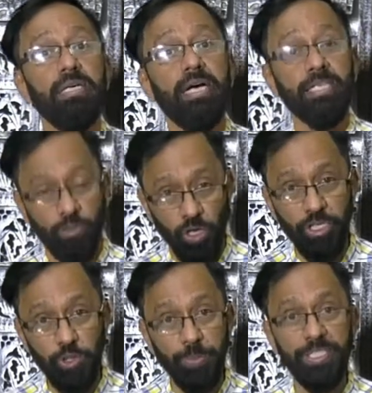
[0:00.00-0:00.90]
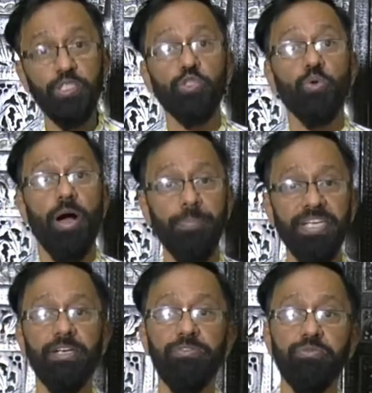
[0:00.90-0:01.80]
Acknowledgement to
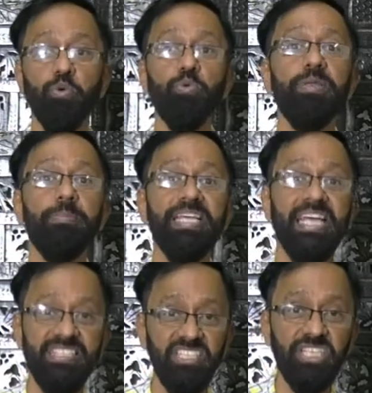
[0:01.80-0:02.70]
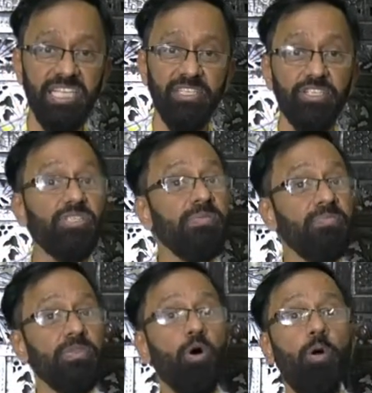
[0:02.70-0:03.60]
Abhinav, who will be editing this
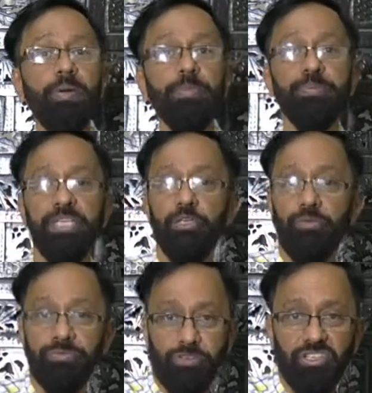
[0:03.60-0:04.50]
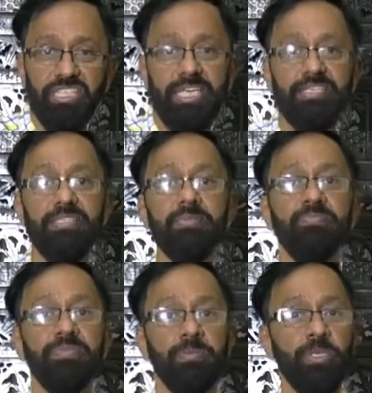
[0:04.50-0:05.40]
over a period of 3 days,
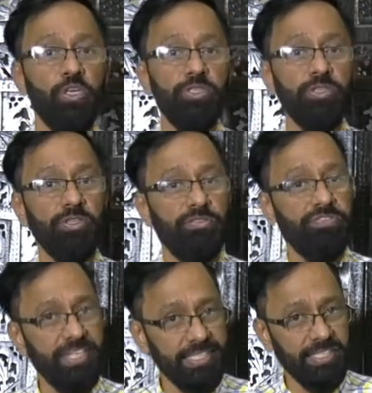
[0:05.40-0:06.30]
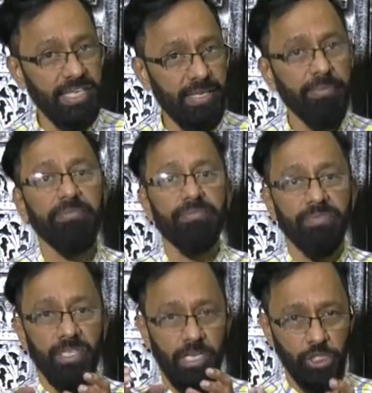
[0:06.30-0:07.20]
because on the first day
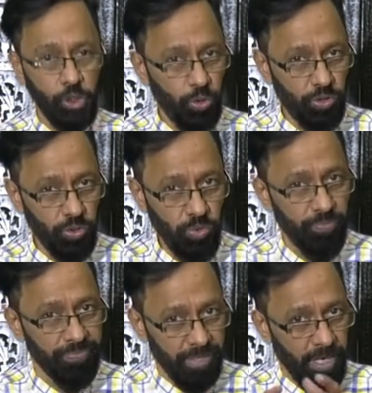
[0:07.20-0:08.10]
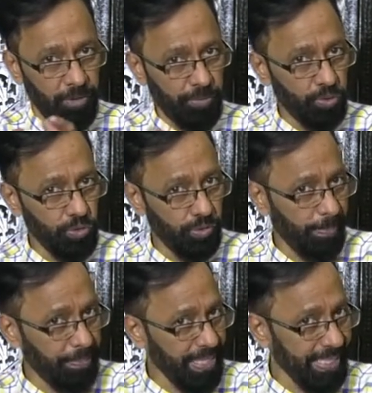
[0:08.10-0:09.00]
I showed you how you do the
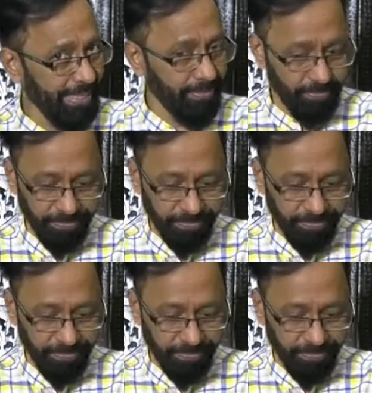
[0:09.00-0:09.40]
peeling.